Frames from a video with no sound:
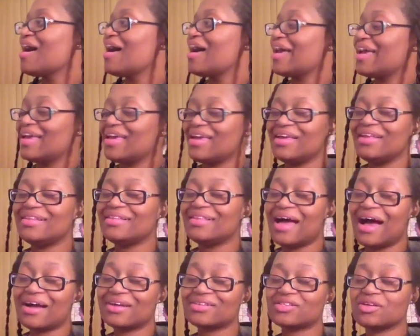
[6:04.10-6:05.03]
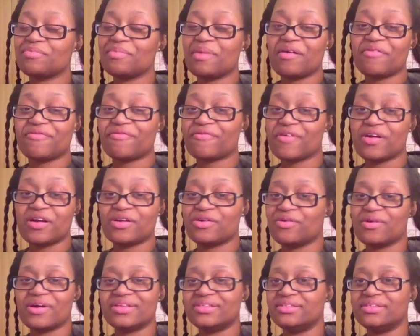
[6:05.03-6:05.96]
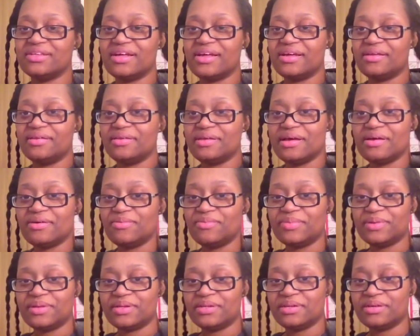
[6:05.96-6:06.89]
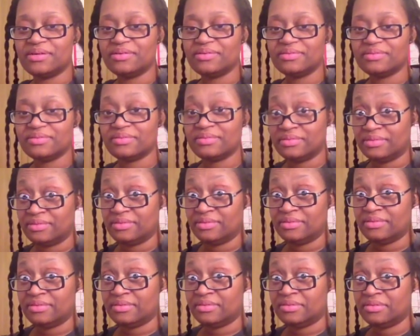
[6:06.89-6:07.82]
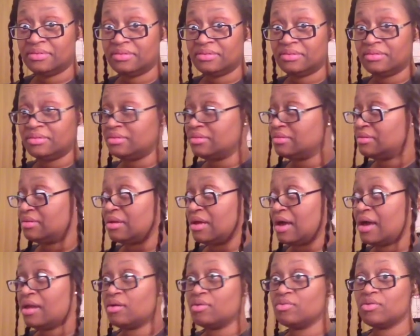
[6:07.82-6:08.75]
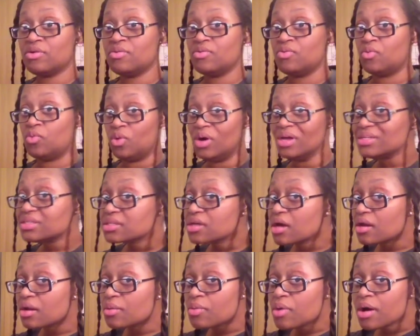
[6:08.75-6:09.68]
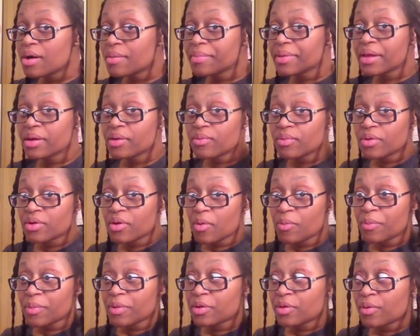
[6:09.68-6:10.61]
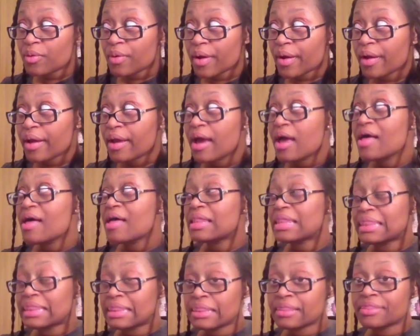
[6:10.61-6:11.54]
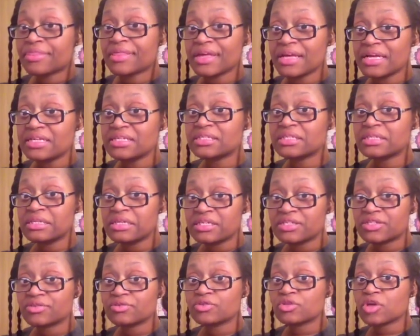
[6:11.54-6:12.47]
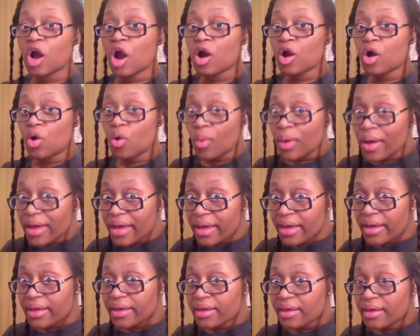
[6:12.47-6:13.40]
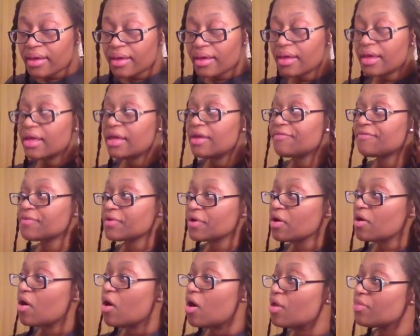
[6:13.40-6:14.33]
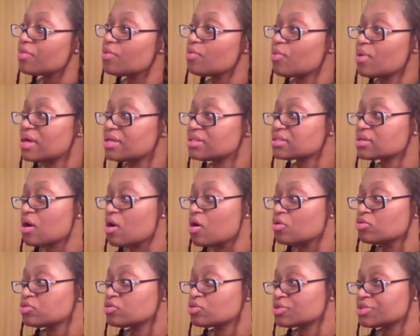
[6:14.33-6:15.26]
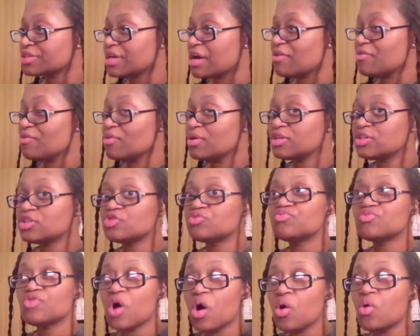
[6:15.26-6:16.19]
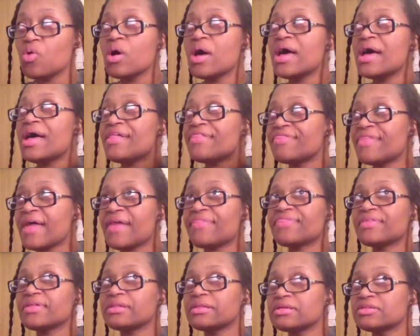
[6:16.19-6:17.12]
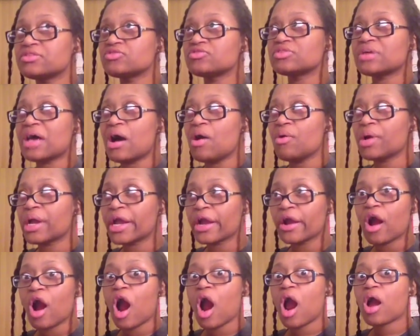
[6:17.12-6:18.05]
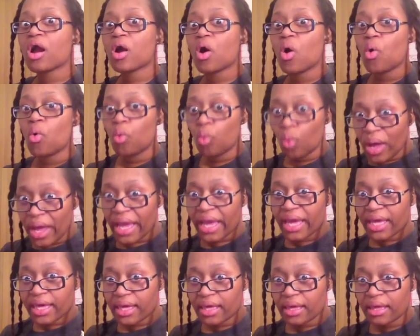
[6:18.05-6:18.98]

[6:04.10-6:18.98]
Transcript: He knocks on my front door. I said, I'm not opening the door. I don't know what's going to come in when you open the door. These lizards are quick. If you're on the west coast or southwest, you know that the lizards out here are quick.